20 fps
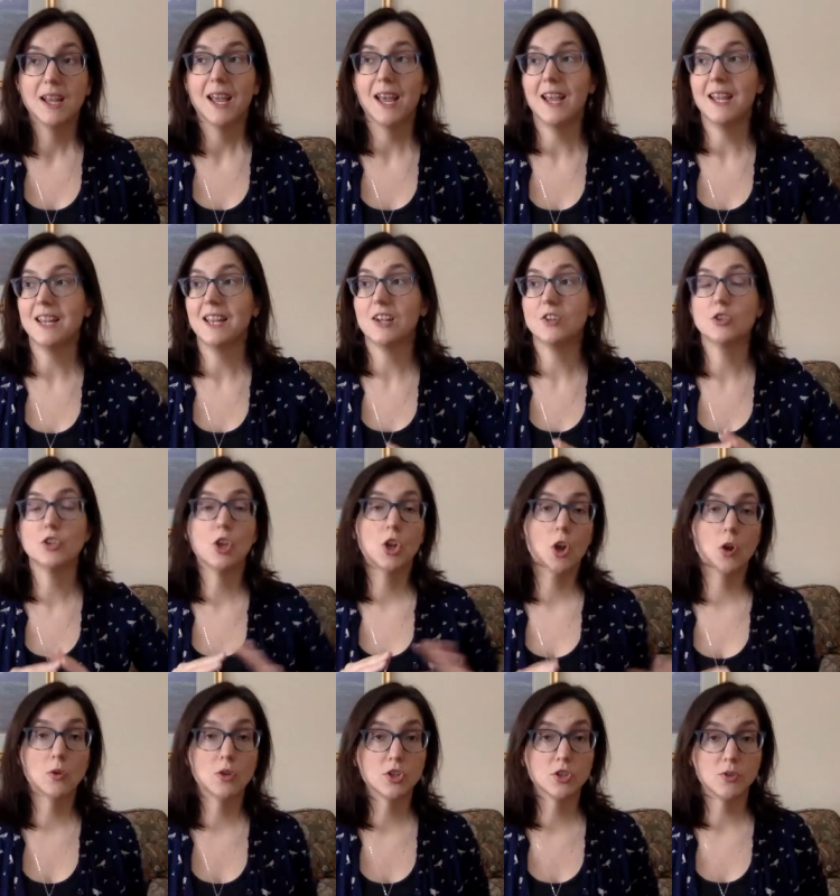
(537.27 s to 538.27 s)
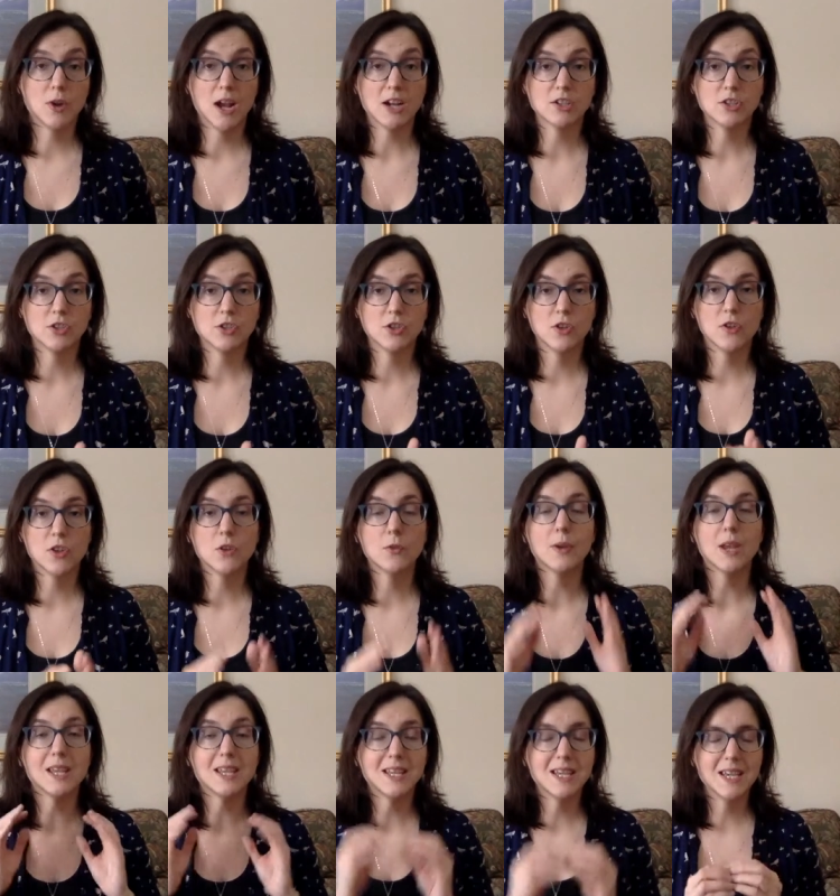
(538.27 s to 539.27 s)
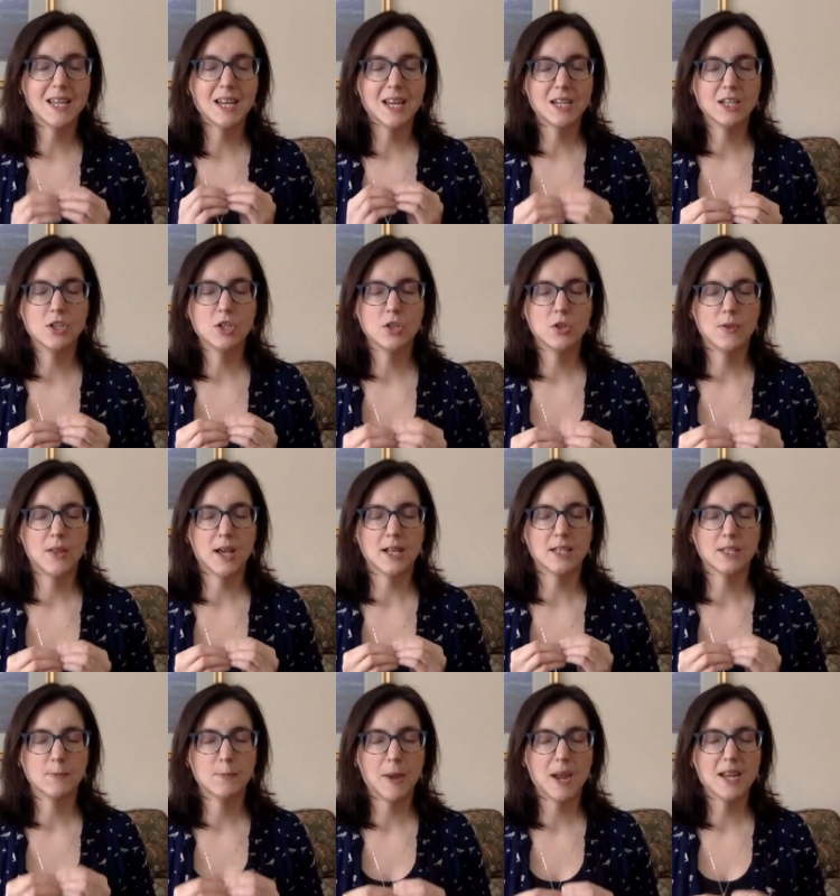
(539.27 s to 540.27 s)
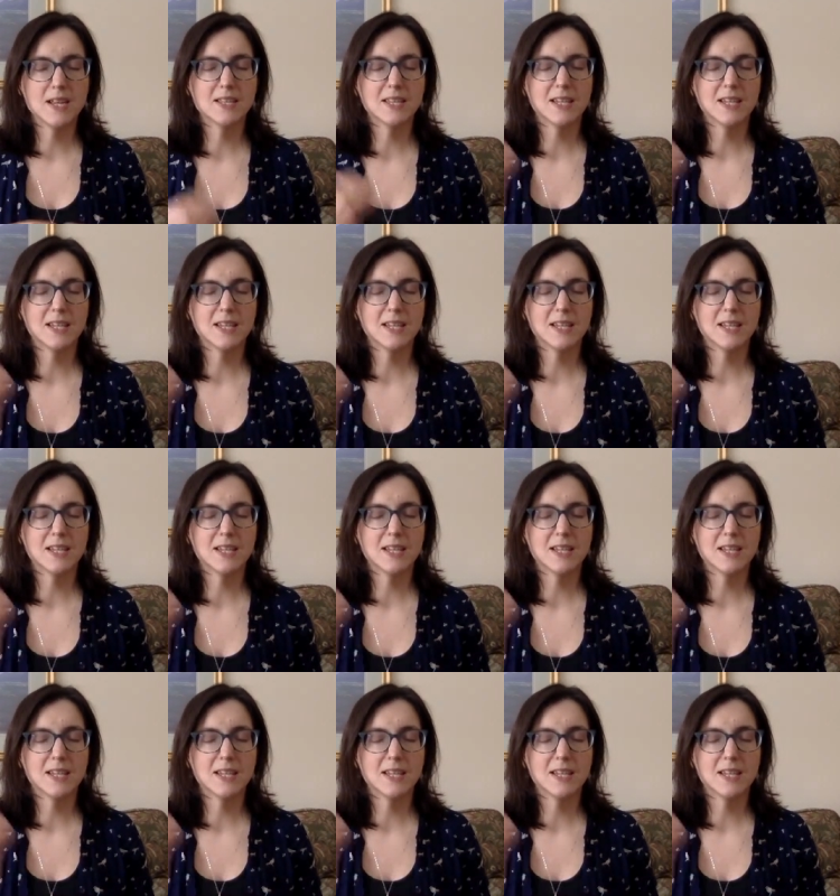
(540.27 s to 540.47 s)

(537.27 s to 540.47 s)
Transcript: and there's no distractions so that you can get into that space,